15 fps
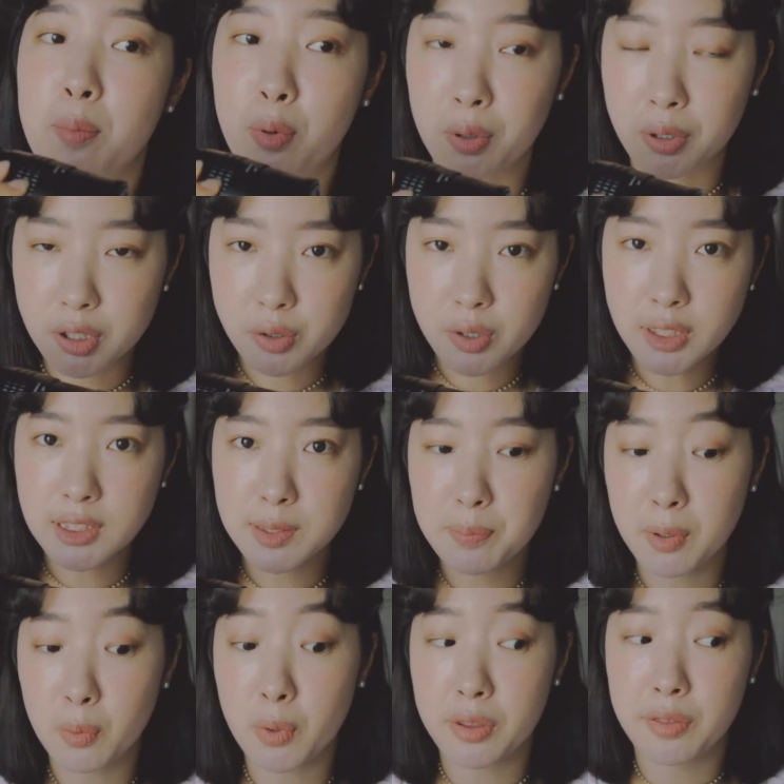portraits,
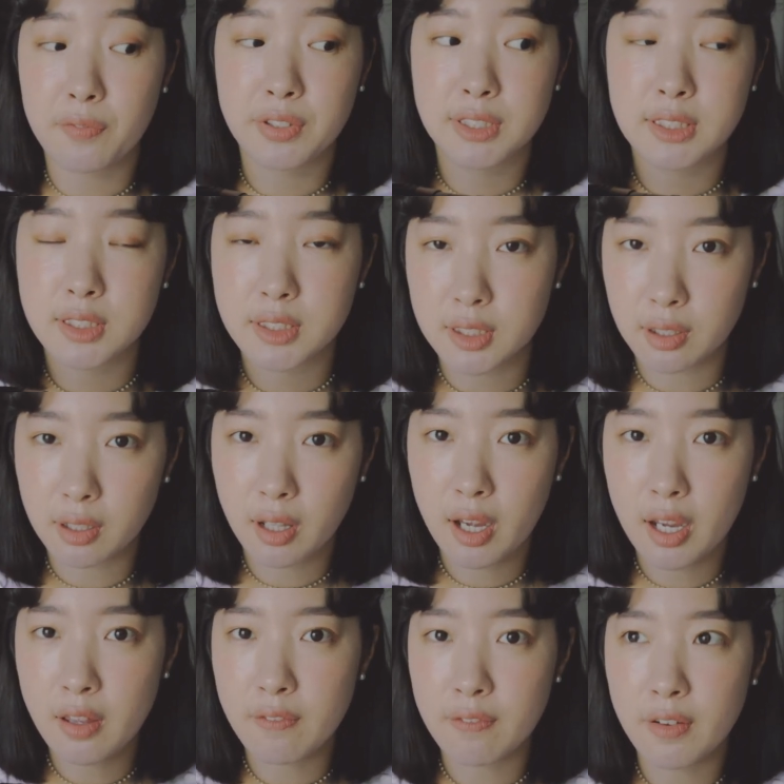but with still
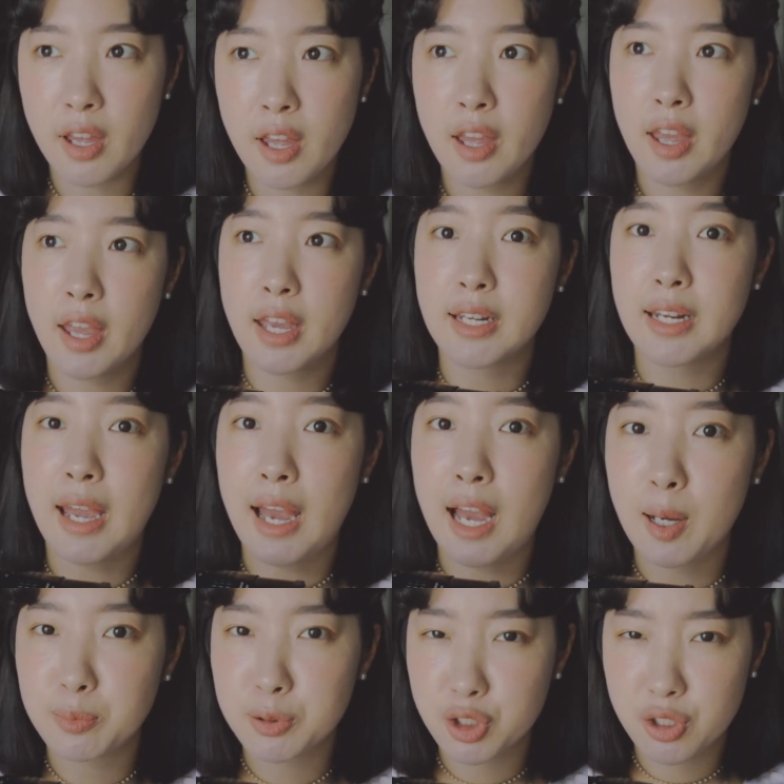life and
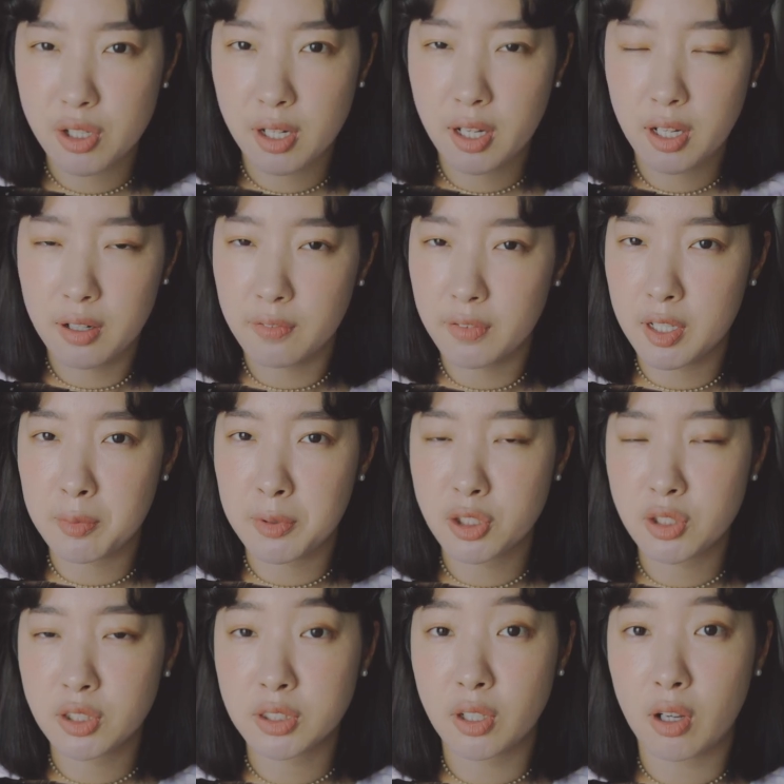abstract kind of
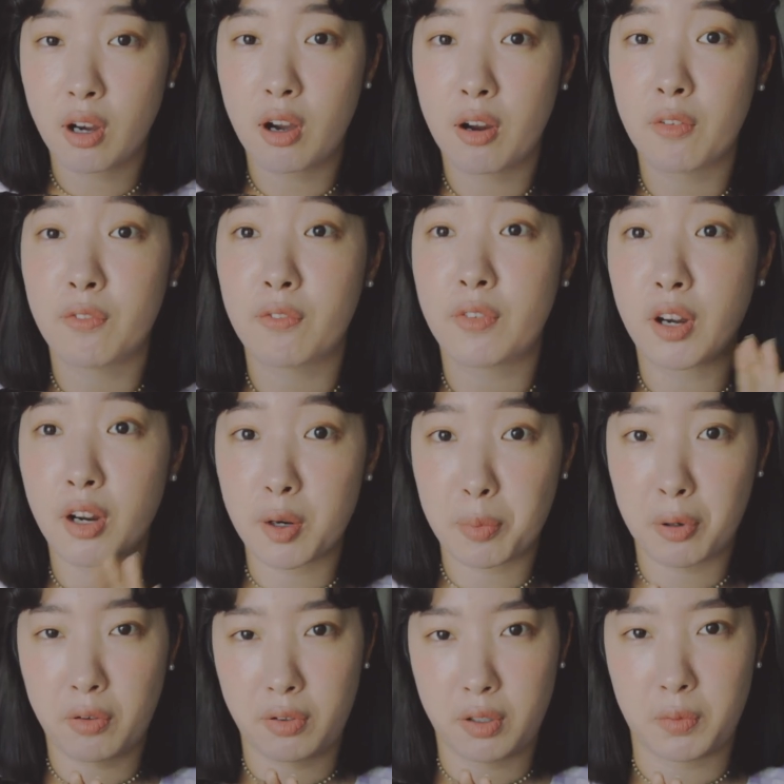images are very
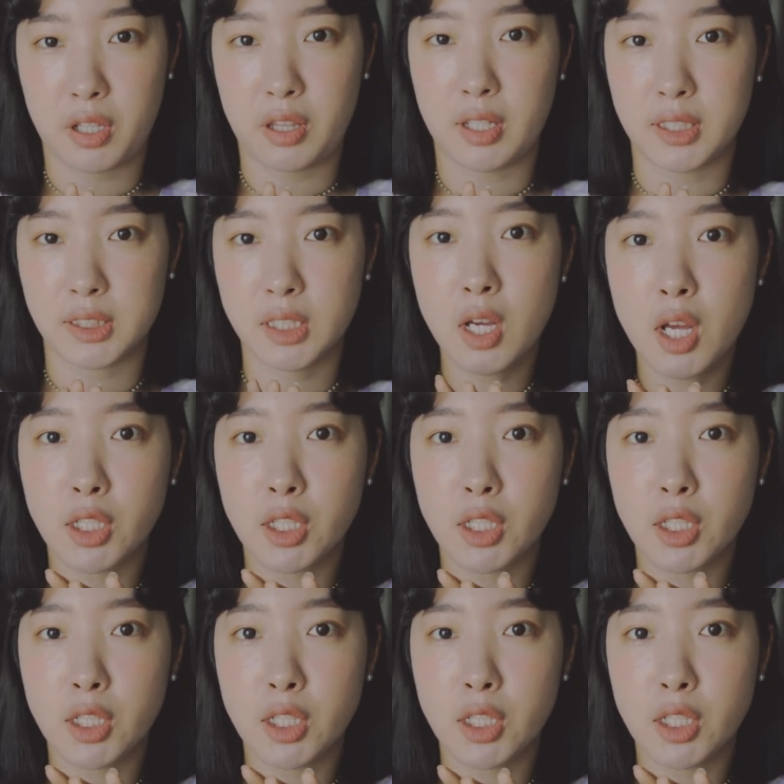perfect with this.